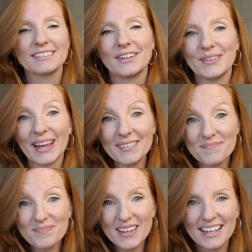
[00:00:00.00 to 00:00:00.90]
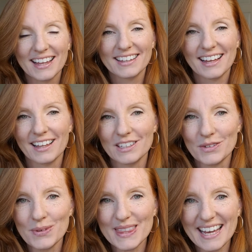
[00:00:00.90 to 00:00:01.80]
Okay? I'll leave you
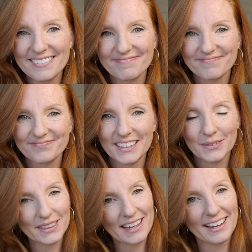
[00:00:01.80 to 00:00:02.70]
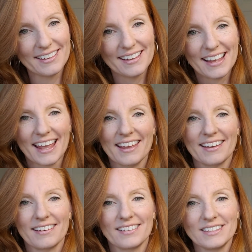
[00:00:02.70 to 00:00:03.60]
with that,
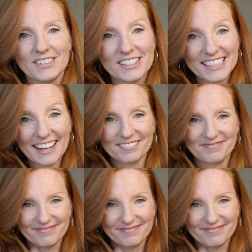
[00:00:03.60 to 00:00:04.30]
and I'll leave you to chat.